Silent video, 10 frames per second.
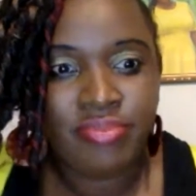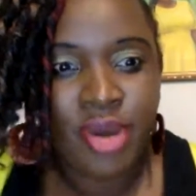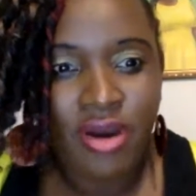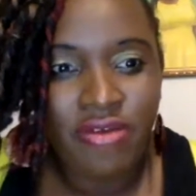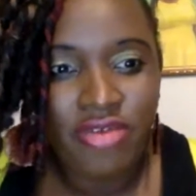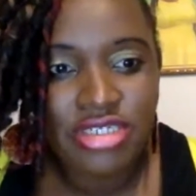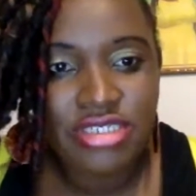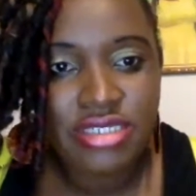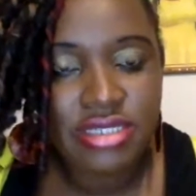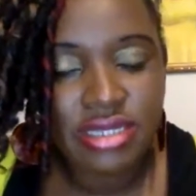But
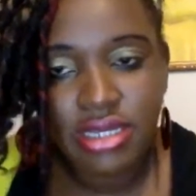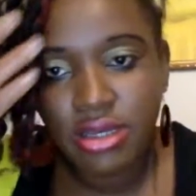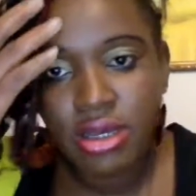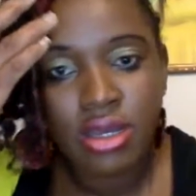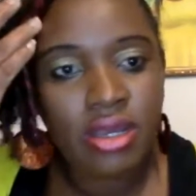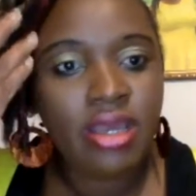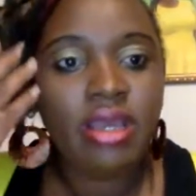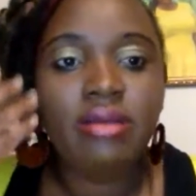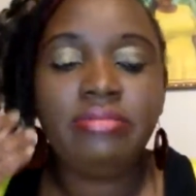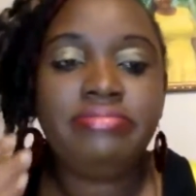unfortunately,
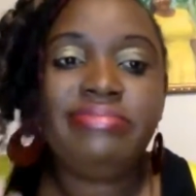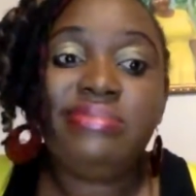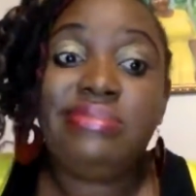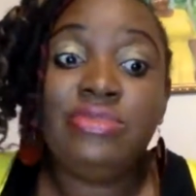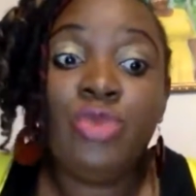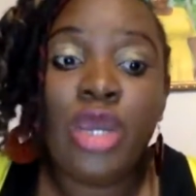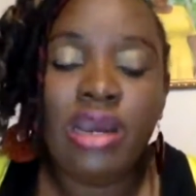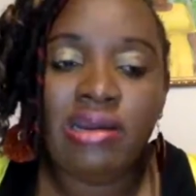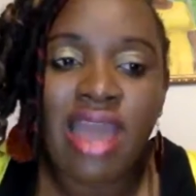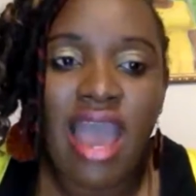we
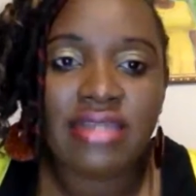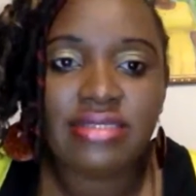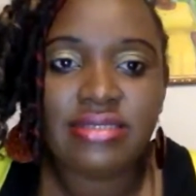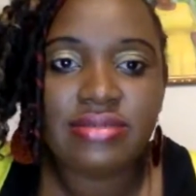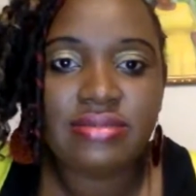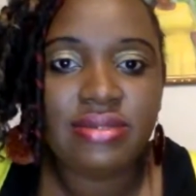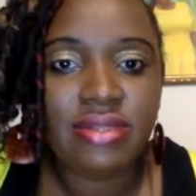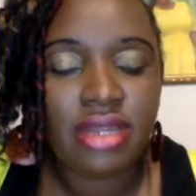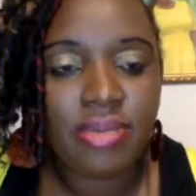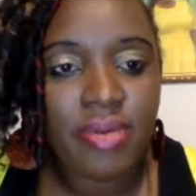are not.
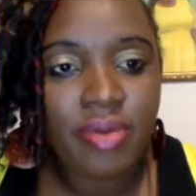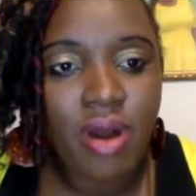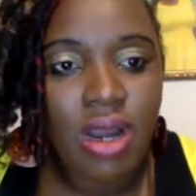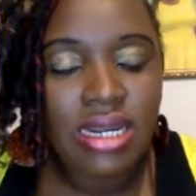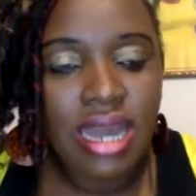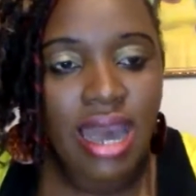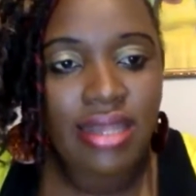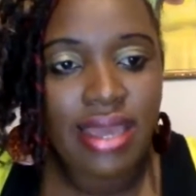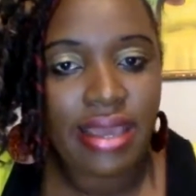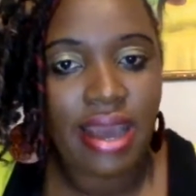A lot of people are
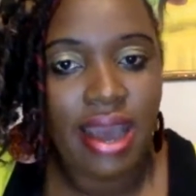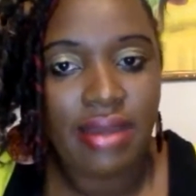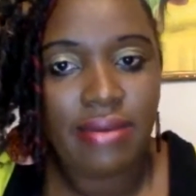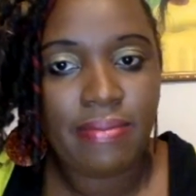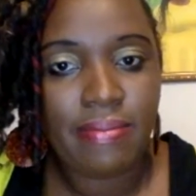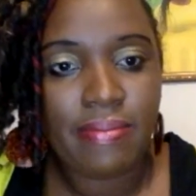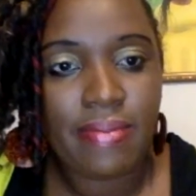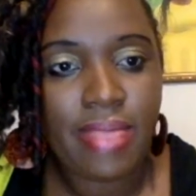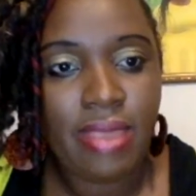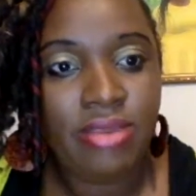not like God.
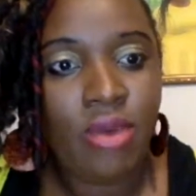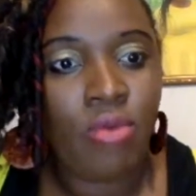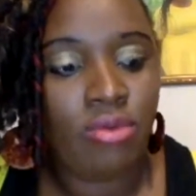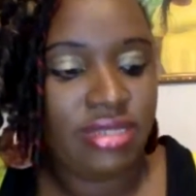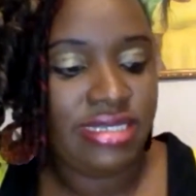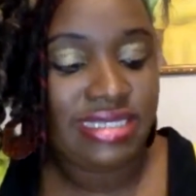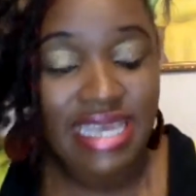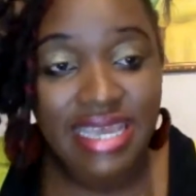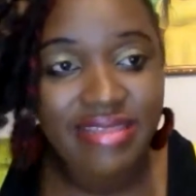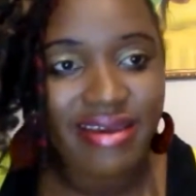They
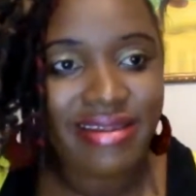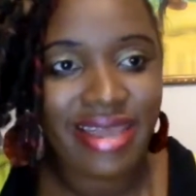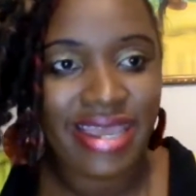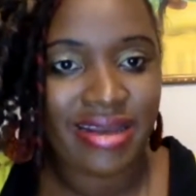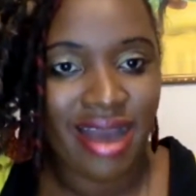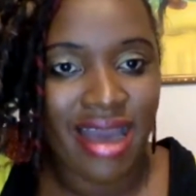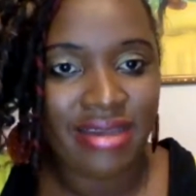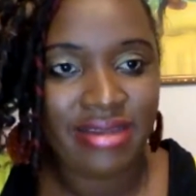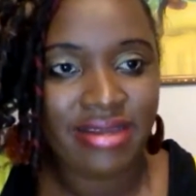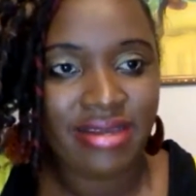think they're like God,
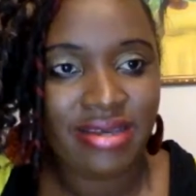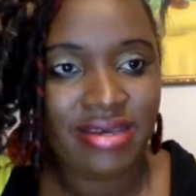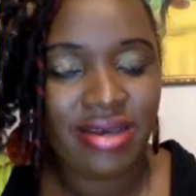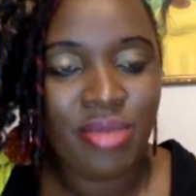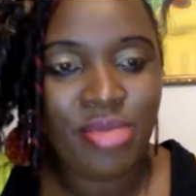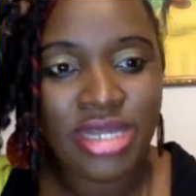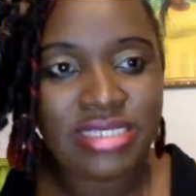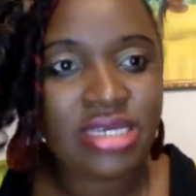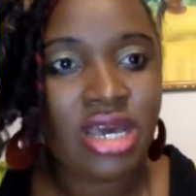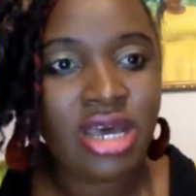
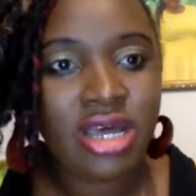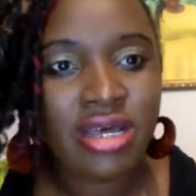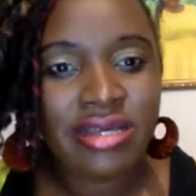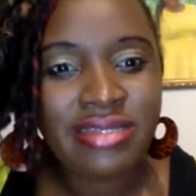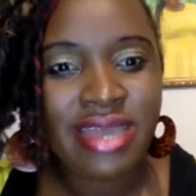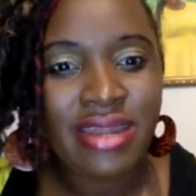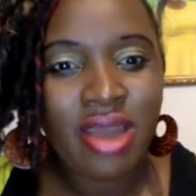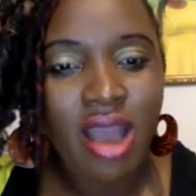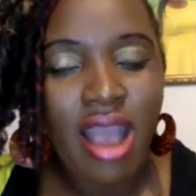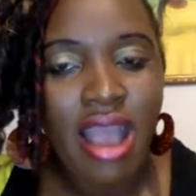but they're
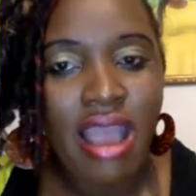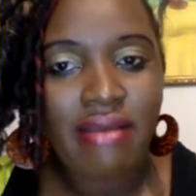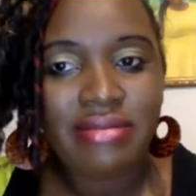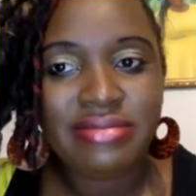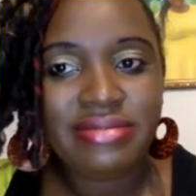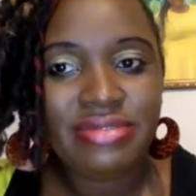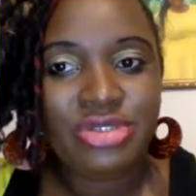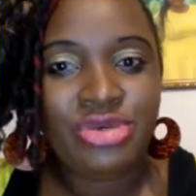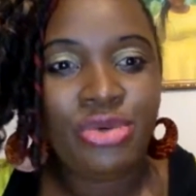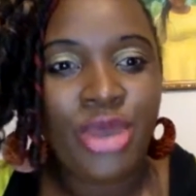not
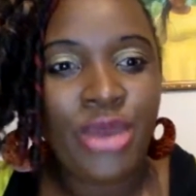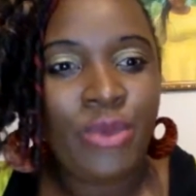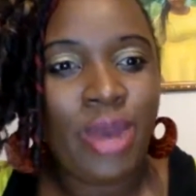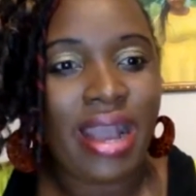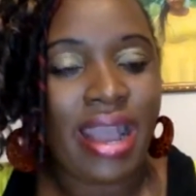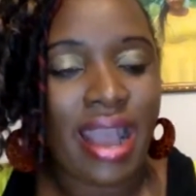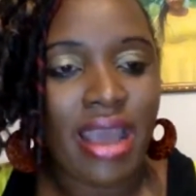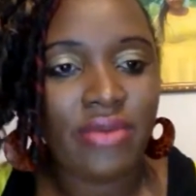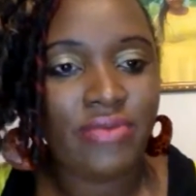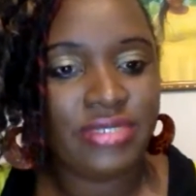doing what
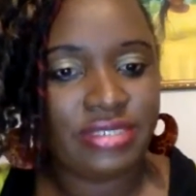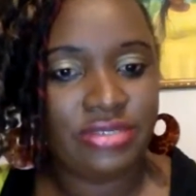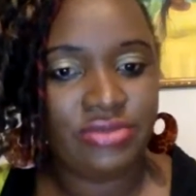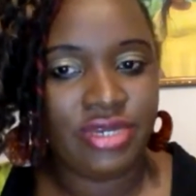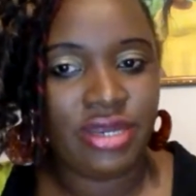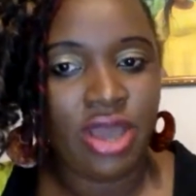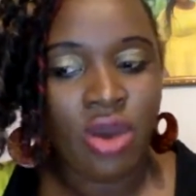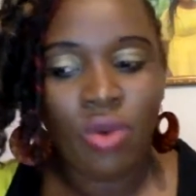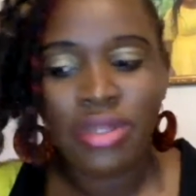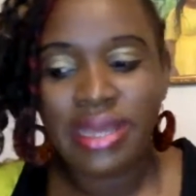God was doing,
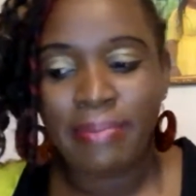what the